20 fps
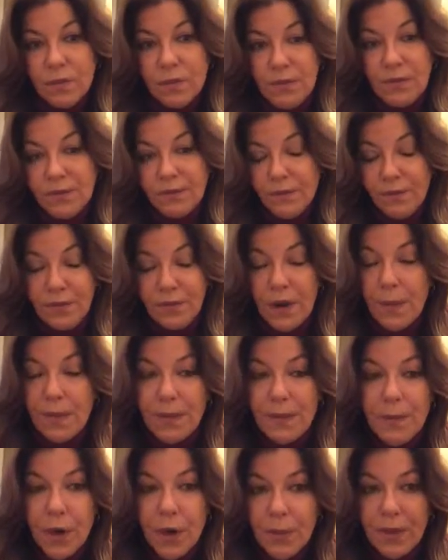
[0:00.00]
from the
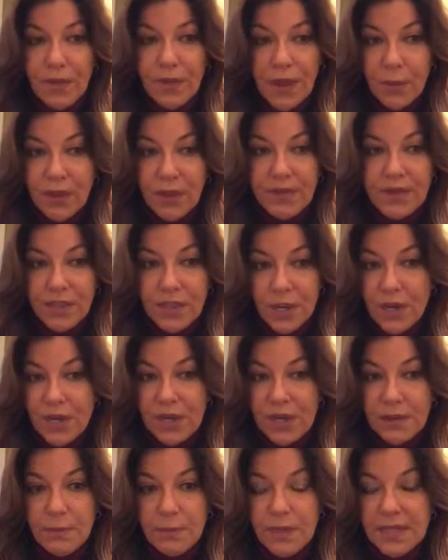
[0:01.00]
moment that we've started
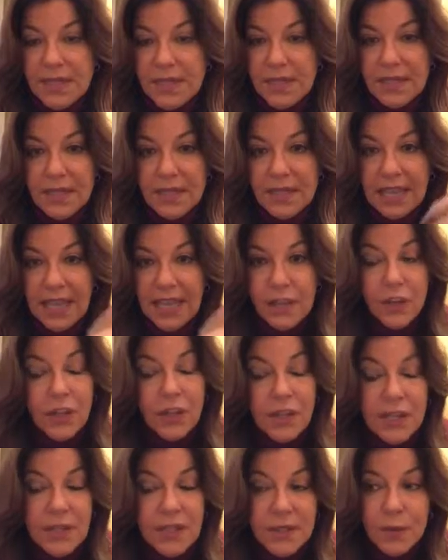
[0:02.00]
in business, thank
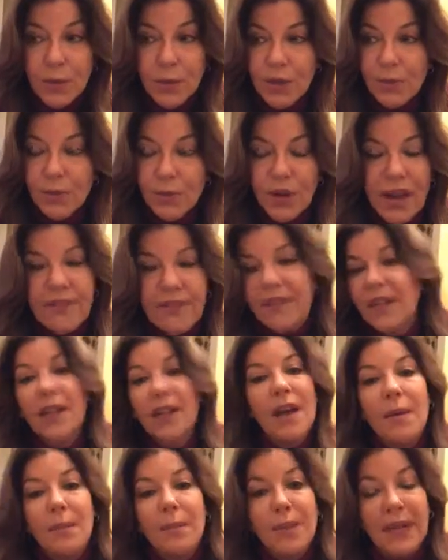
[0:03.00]
goodness, we're a private
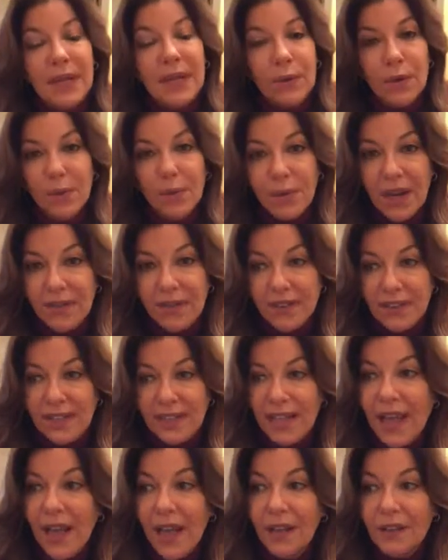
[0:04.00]
company, we're privately
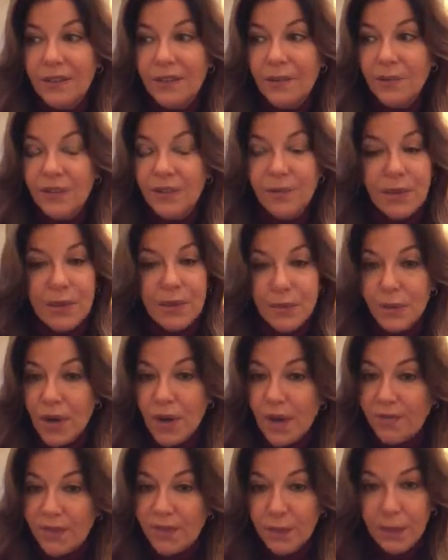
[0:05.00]
held, we've been
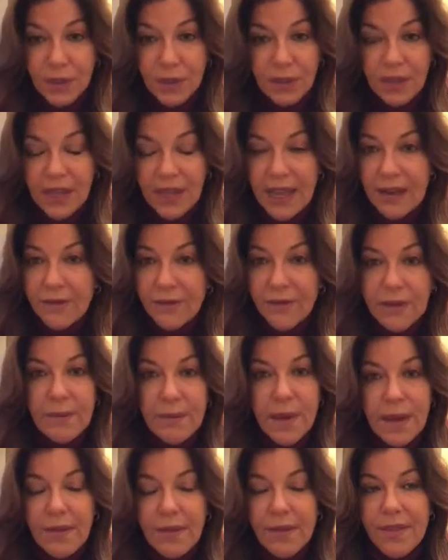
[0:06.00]
profitable every
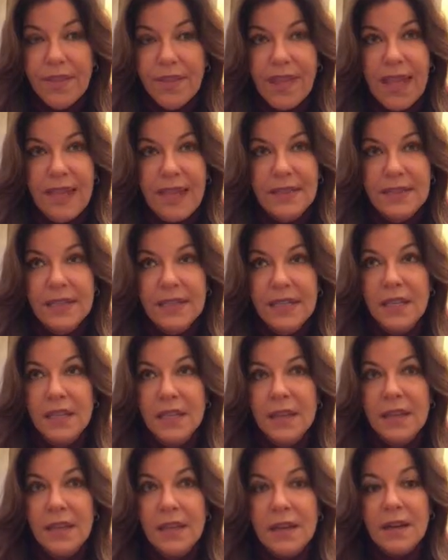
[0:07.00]
month, and
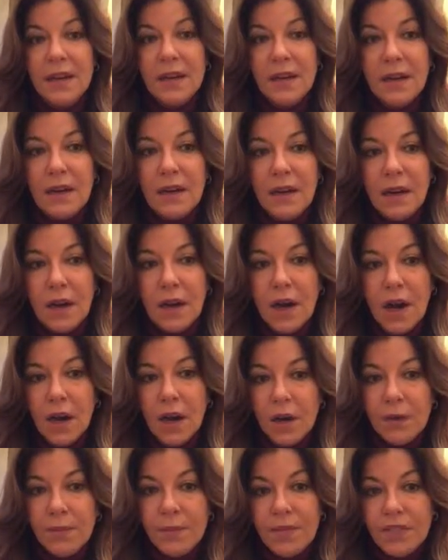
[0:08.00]

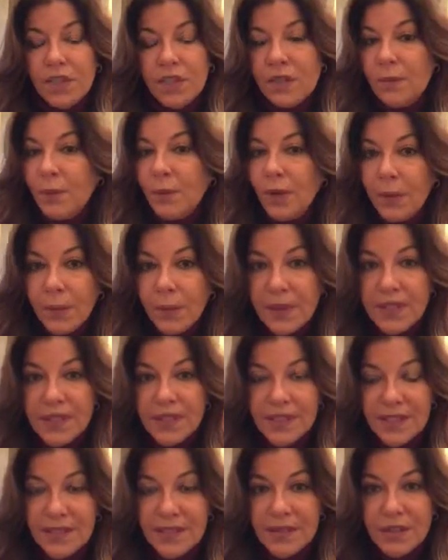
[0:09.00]
our mission and purpose
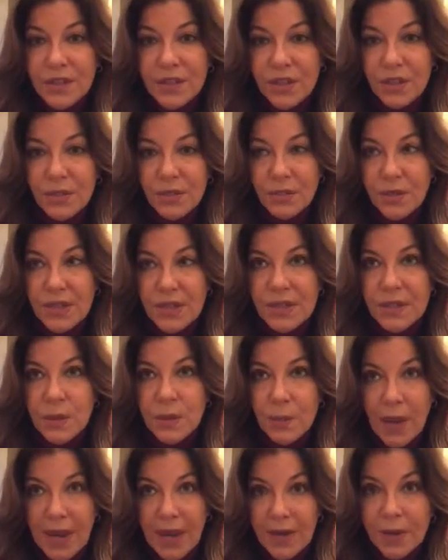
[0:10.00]
is to
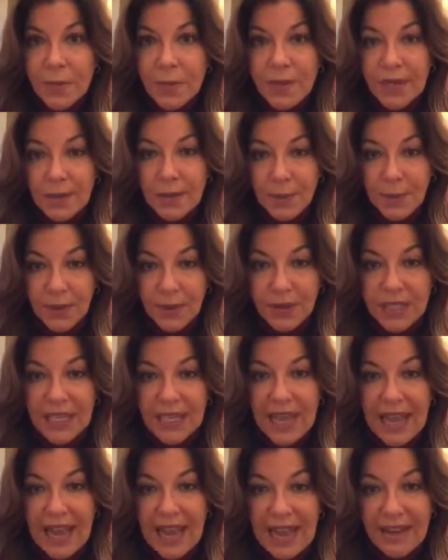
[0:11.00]
inspire people to
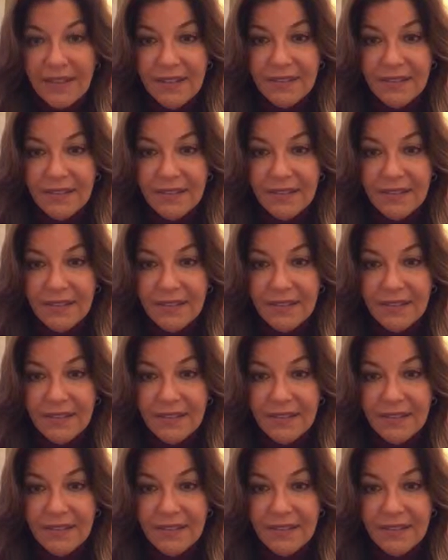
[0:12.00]
have